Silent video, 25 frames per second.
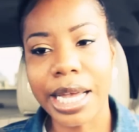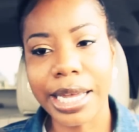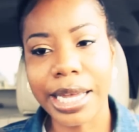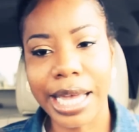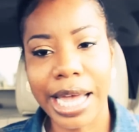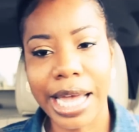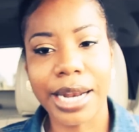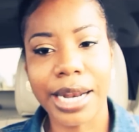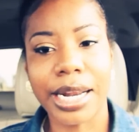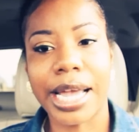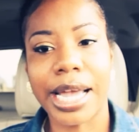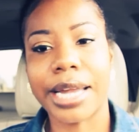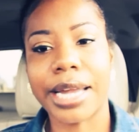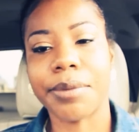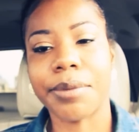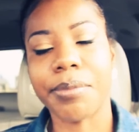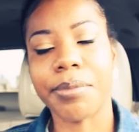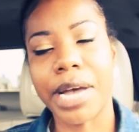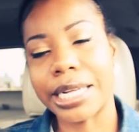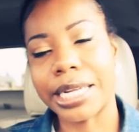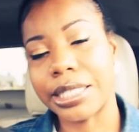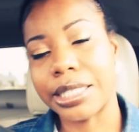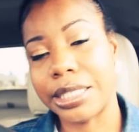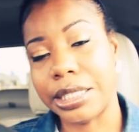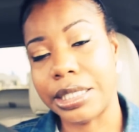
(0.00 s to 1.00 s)
I got out of
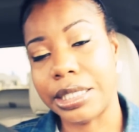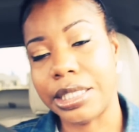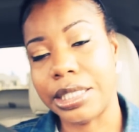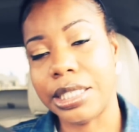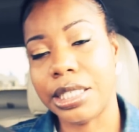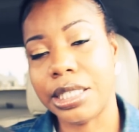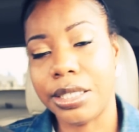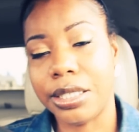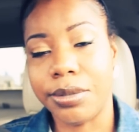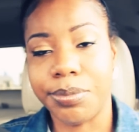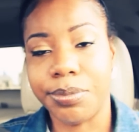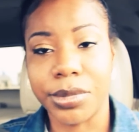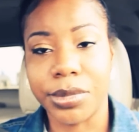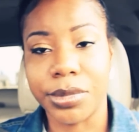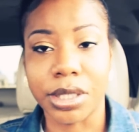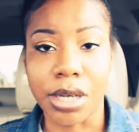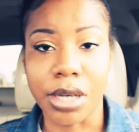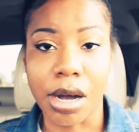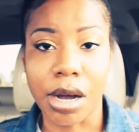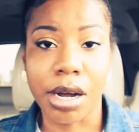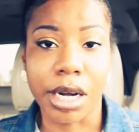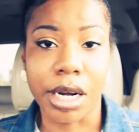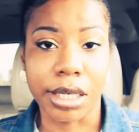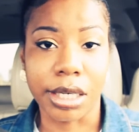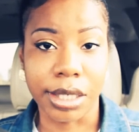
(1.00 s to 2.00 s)
my deep,
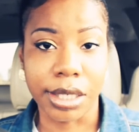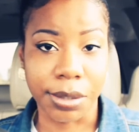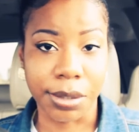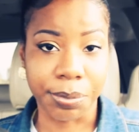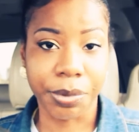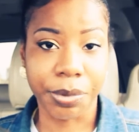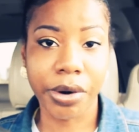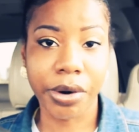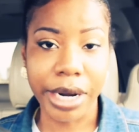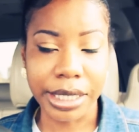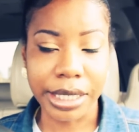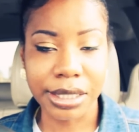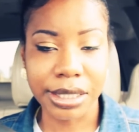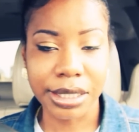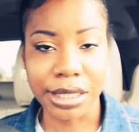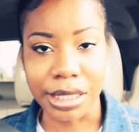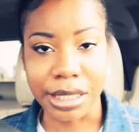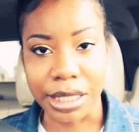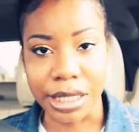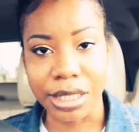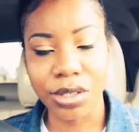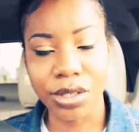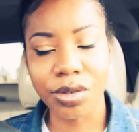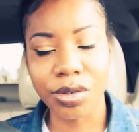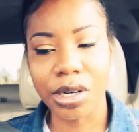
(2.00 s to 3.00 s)
dark depression,